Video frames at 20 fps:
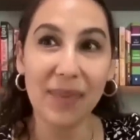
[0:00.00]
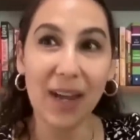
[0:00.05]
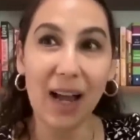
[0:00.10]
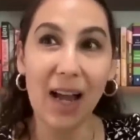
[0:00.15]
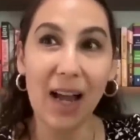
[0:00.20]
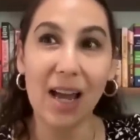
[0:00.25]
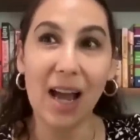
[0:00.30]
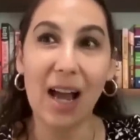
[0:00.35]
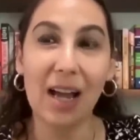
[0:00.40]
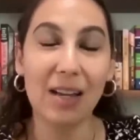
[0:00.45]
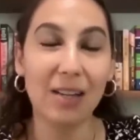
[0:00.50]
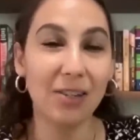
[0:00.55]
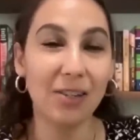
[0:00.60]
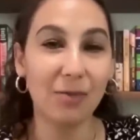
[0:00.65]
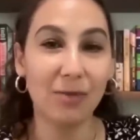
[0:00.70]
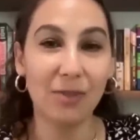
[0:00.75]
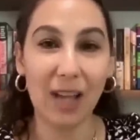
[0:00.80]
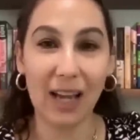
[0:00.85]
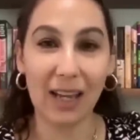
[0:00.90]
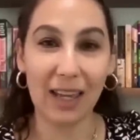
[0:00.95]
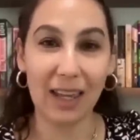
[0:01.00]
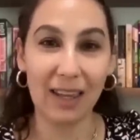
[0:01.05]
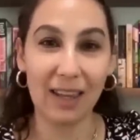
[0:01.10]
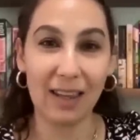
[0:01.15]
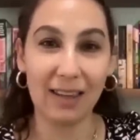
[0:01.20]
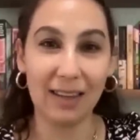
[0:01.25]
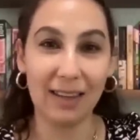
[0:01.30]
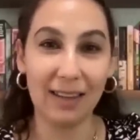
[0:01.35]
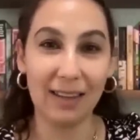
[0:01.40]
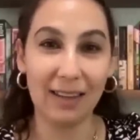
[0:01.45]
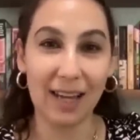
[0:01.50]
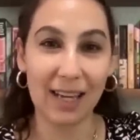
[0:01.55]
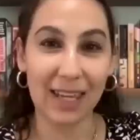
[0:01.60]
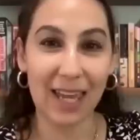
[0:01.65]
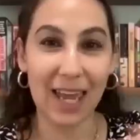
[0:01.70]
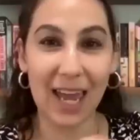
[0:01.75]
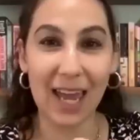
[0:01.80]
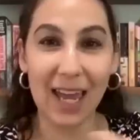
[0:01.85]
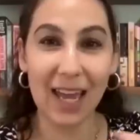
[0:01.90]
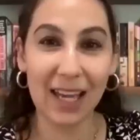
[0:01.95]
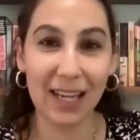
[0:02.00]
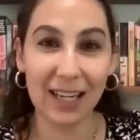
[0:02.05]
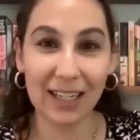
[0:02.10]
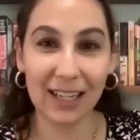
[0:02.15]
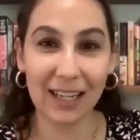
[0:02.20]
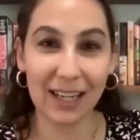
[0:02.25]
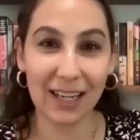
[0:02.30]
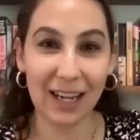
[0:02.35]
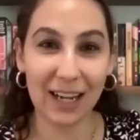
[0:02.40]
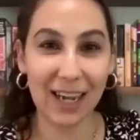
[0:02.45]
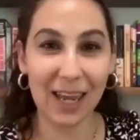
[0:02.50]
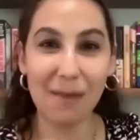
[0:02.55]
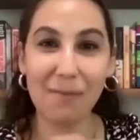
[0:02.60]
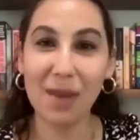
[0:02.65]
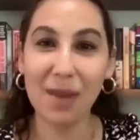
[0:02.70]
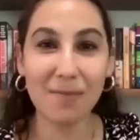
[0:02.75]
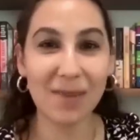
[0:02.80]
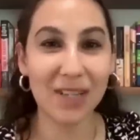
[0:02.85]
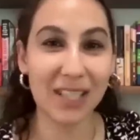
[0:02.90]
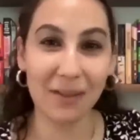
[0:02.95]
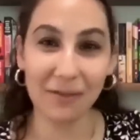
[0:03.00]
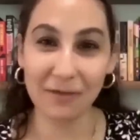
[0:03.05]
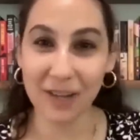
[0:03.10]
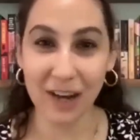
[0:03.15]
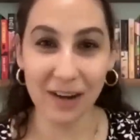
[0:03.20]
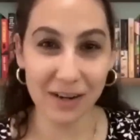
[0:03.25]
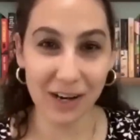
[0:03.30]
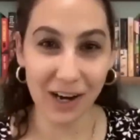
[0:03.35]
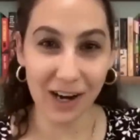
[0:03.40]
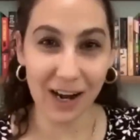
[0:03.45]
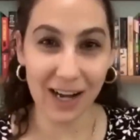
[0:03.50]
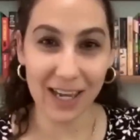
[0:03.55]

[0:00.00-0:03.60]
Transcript: I, I just, I, I can't, I can't make myself younger.